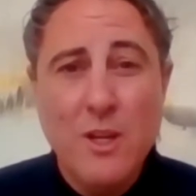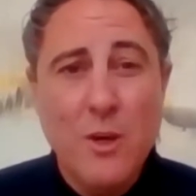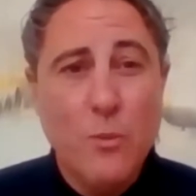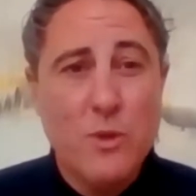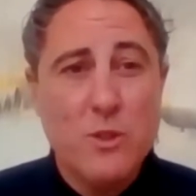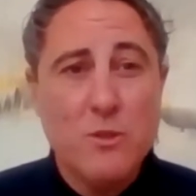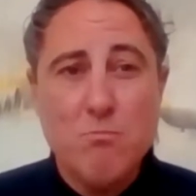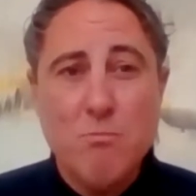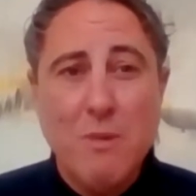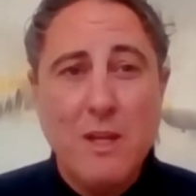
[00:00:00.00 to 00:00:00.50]

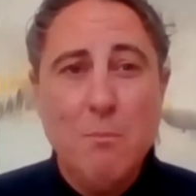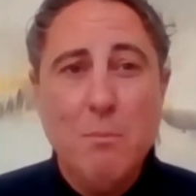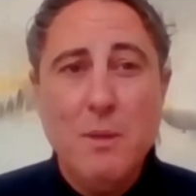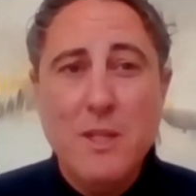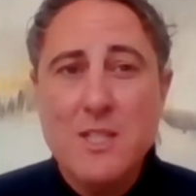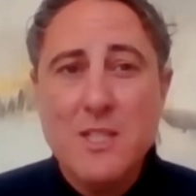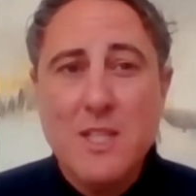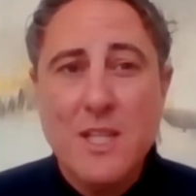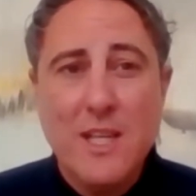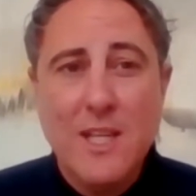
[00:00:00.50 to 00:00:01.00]
which might be
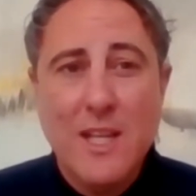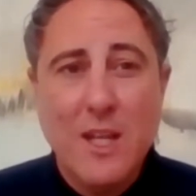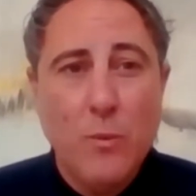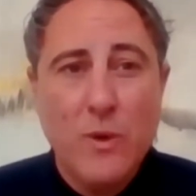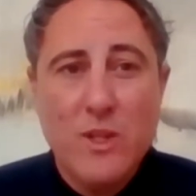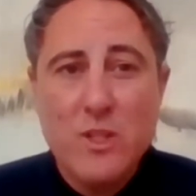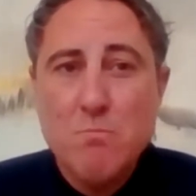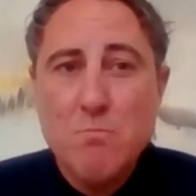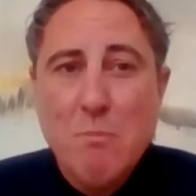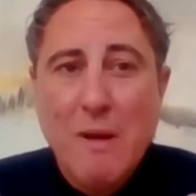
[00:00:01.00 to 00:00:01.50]
scary,
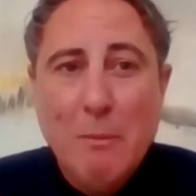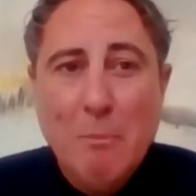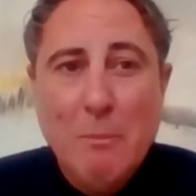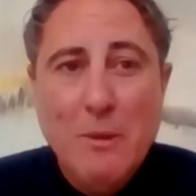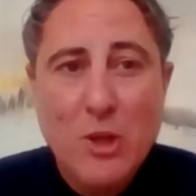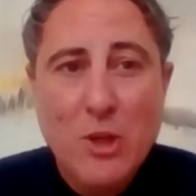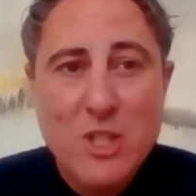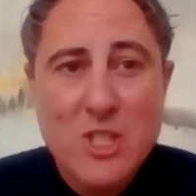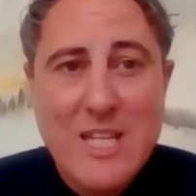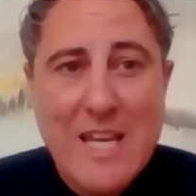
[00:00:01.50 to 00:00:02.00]
which might
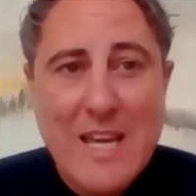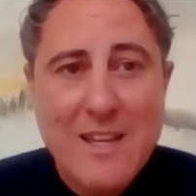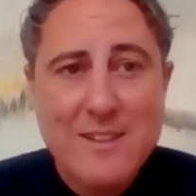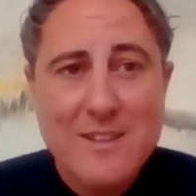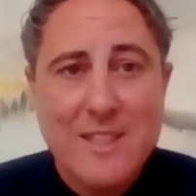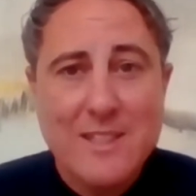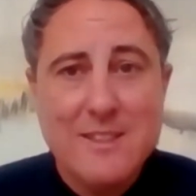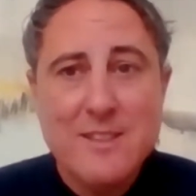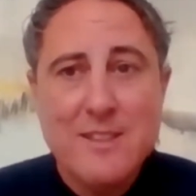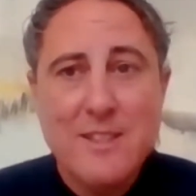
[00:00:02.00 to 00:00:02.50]
be
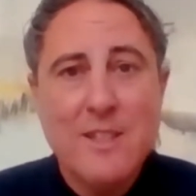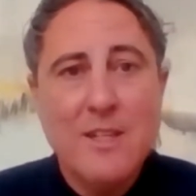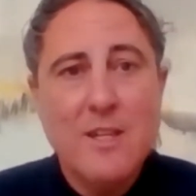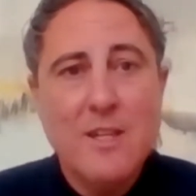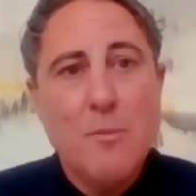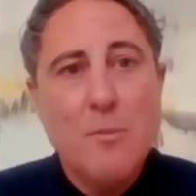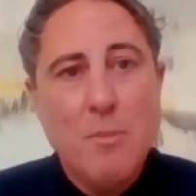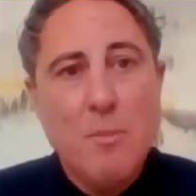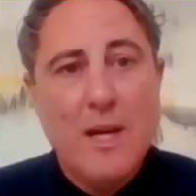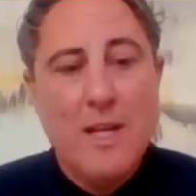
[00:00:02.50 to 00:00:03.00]
uncertain,
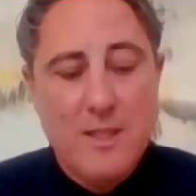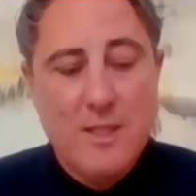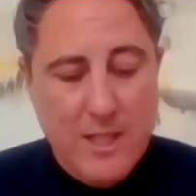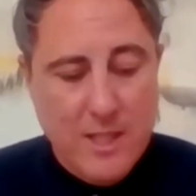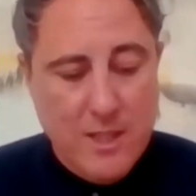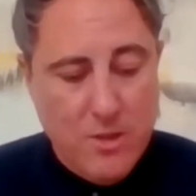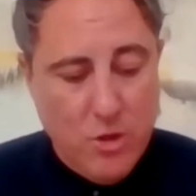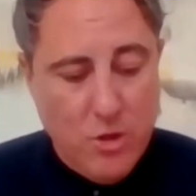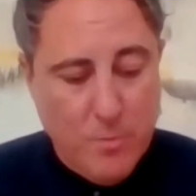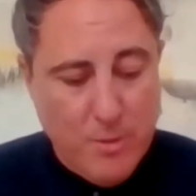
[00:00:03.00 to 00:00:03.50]
but is
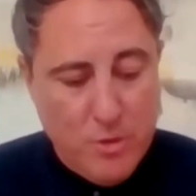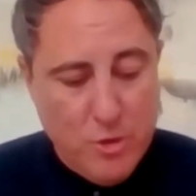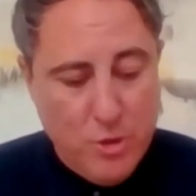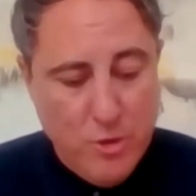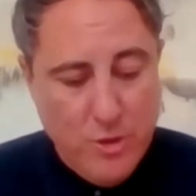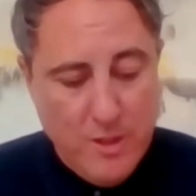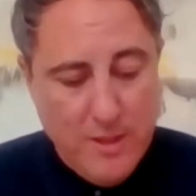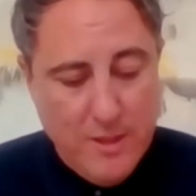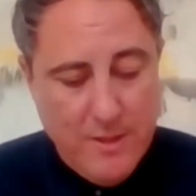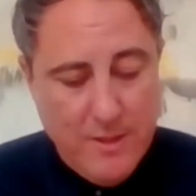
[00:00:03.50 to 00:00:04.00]
there an
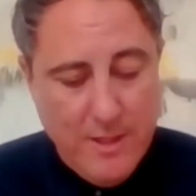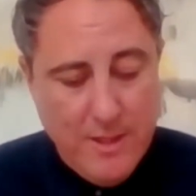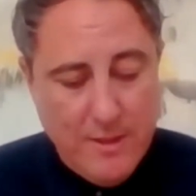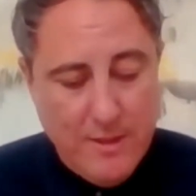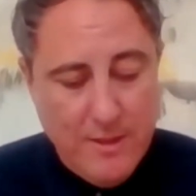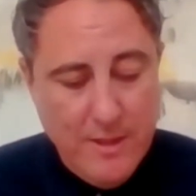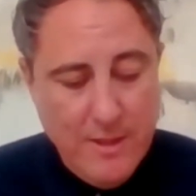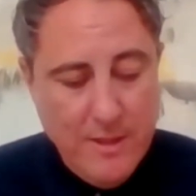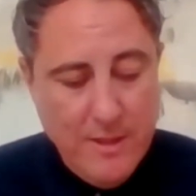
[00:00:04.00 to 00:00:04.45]
opportunity there